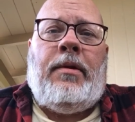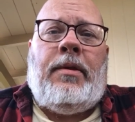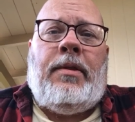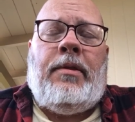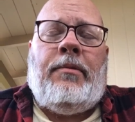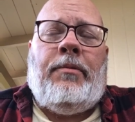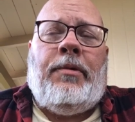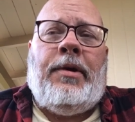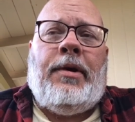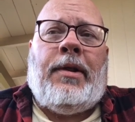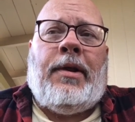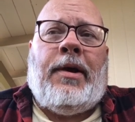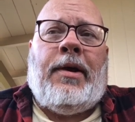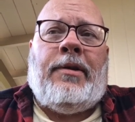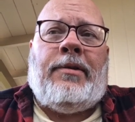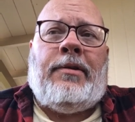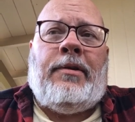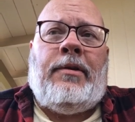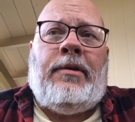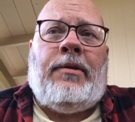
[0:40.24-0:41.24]

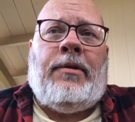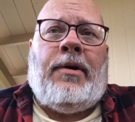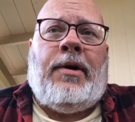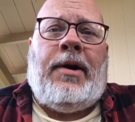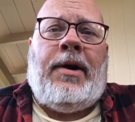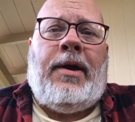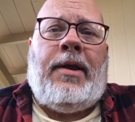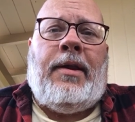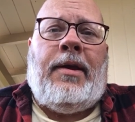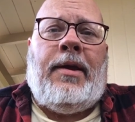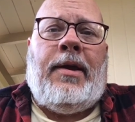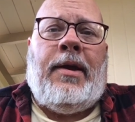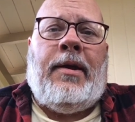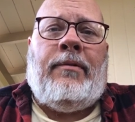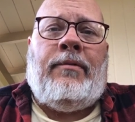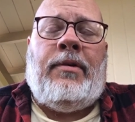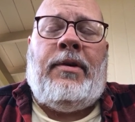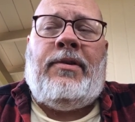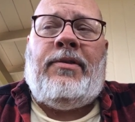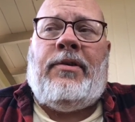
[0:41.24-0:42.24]
realized that I had
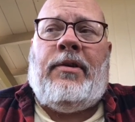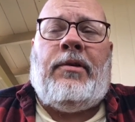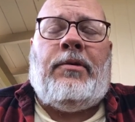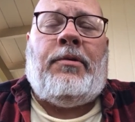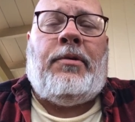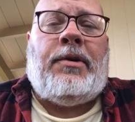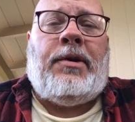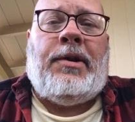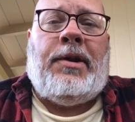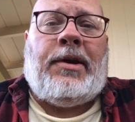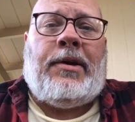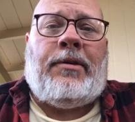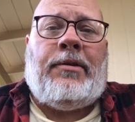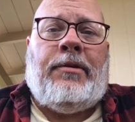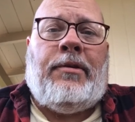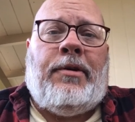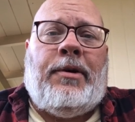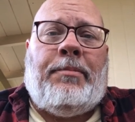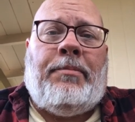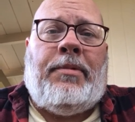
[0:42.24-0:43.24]
every single
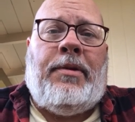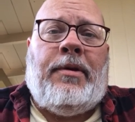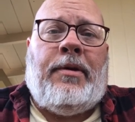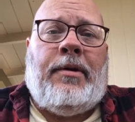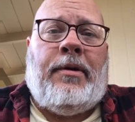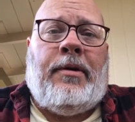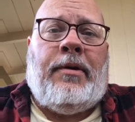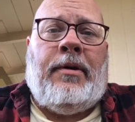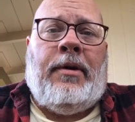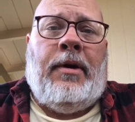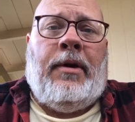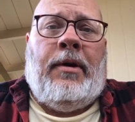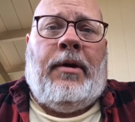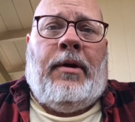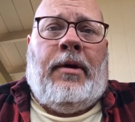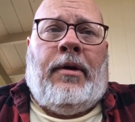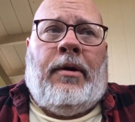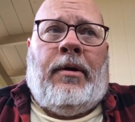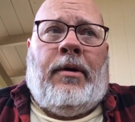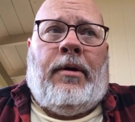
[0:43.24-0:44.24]
connector up there
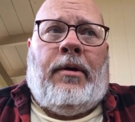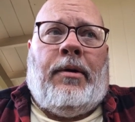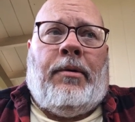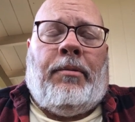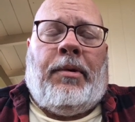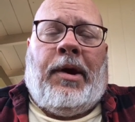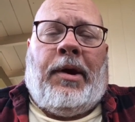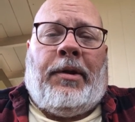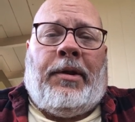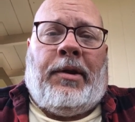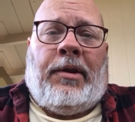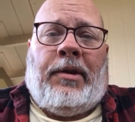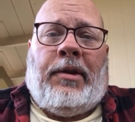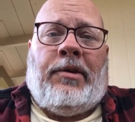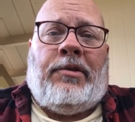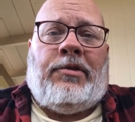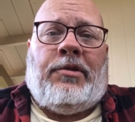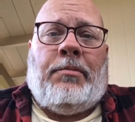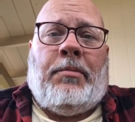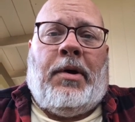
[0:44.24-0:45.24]
around the
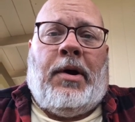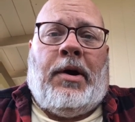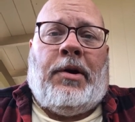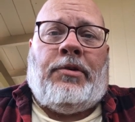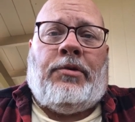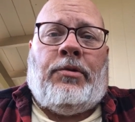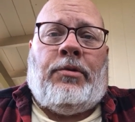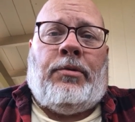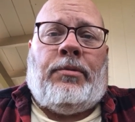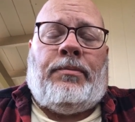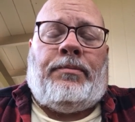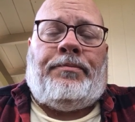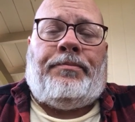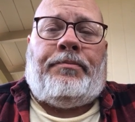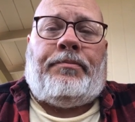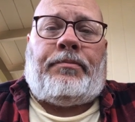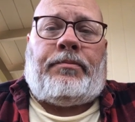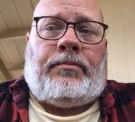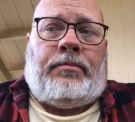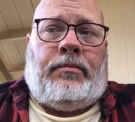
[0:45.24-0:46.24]
ignition module,
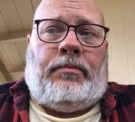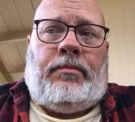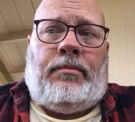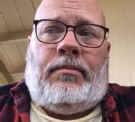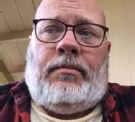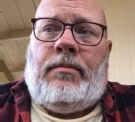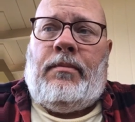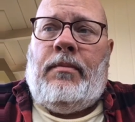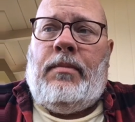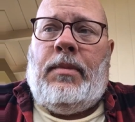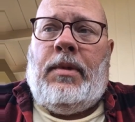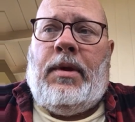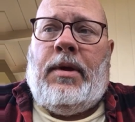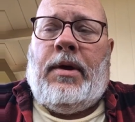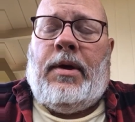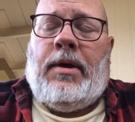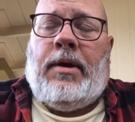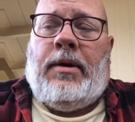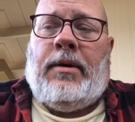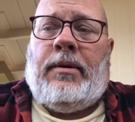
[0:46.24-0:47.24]

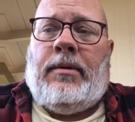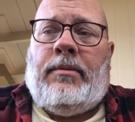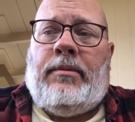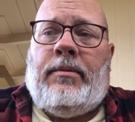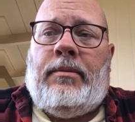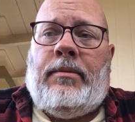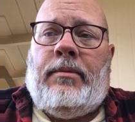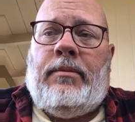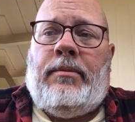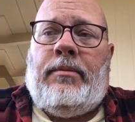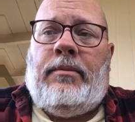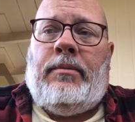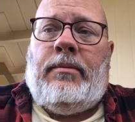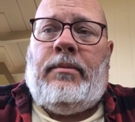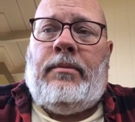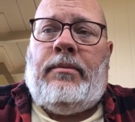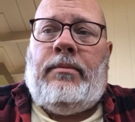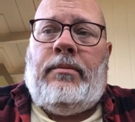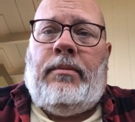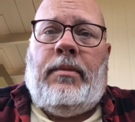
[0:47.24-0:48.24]
uh,
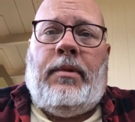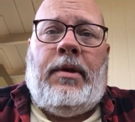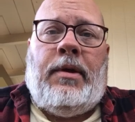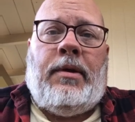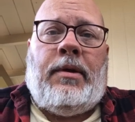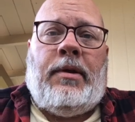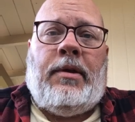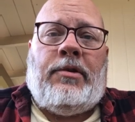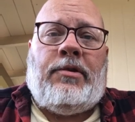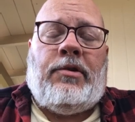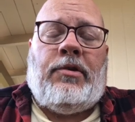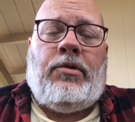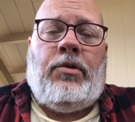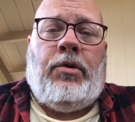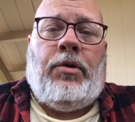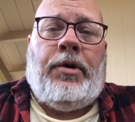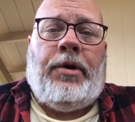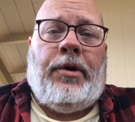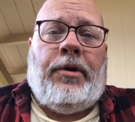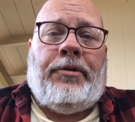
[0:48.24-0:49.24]
the ignition
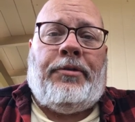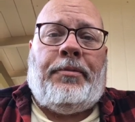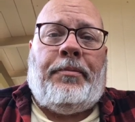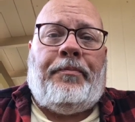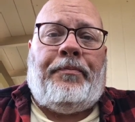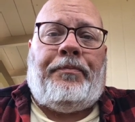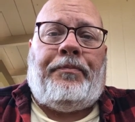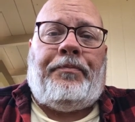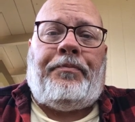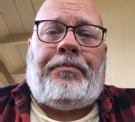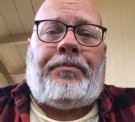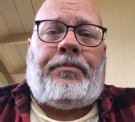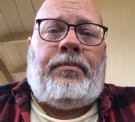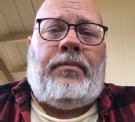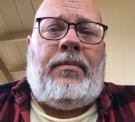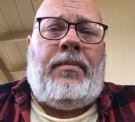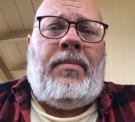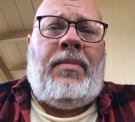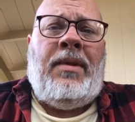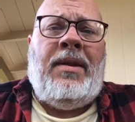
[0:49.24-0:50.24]
coils.
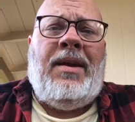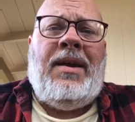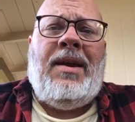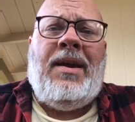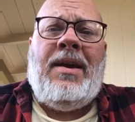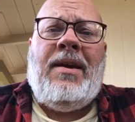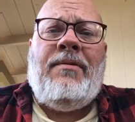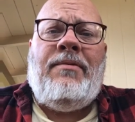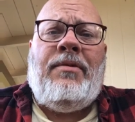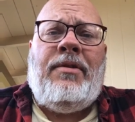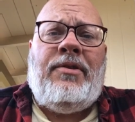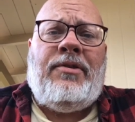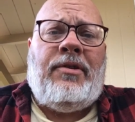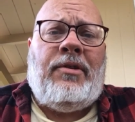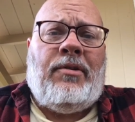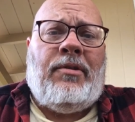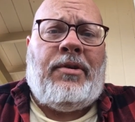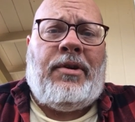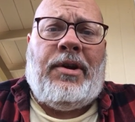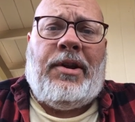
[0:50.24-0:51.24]
Every
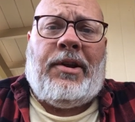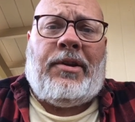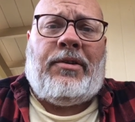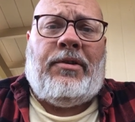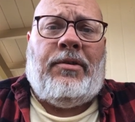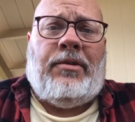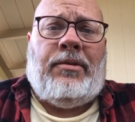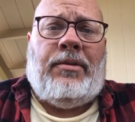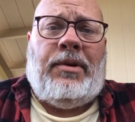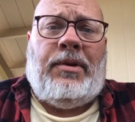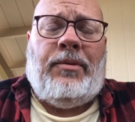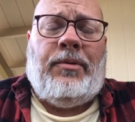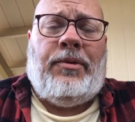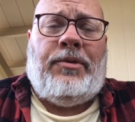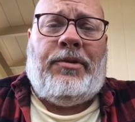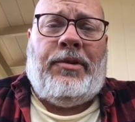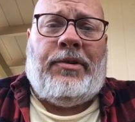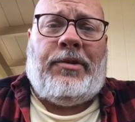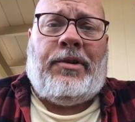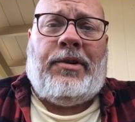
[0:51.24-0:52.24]
single connector was
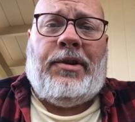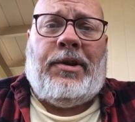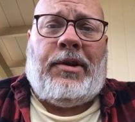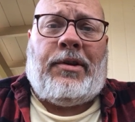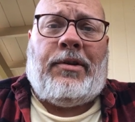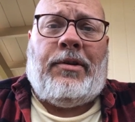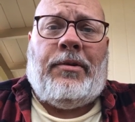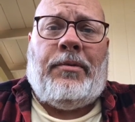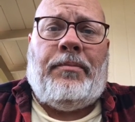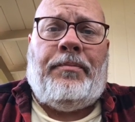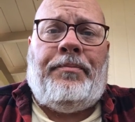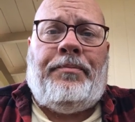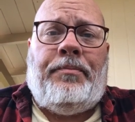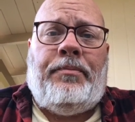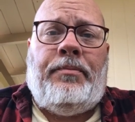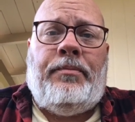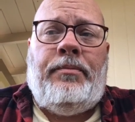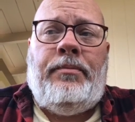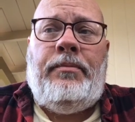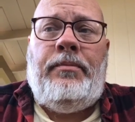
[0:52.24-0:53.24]
disconnected
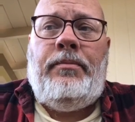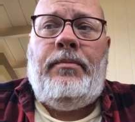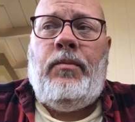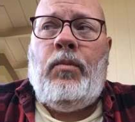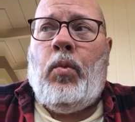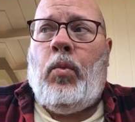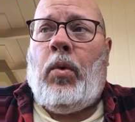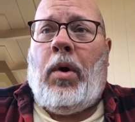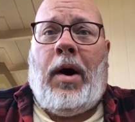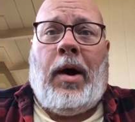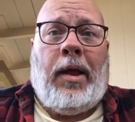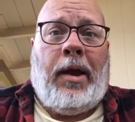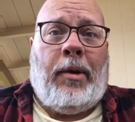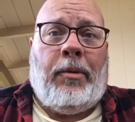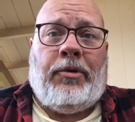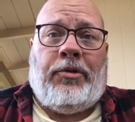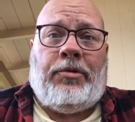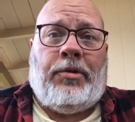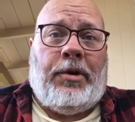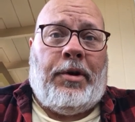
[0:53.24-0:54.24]
while I
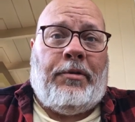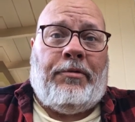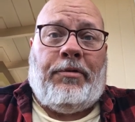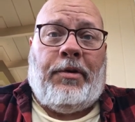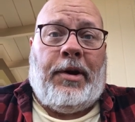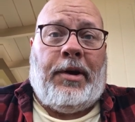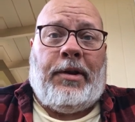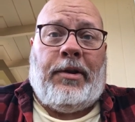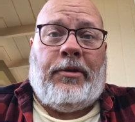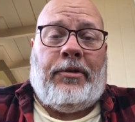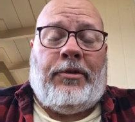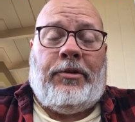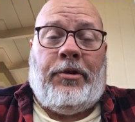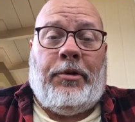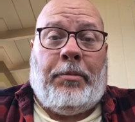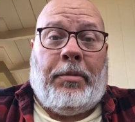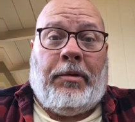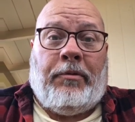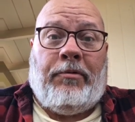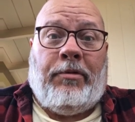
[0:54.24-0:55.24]
was trying to find this
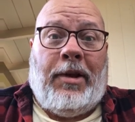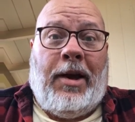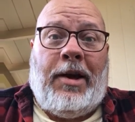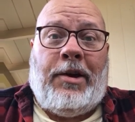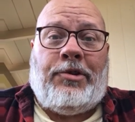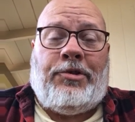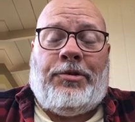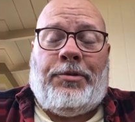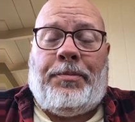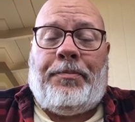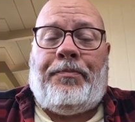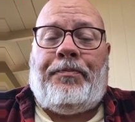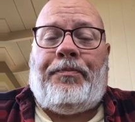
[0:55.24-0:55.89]
stupid flasher.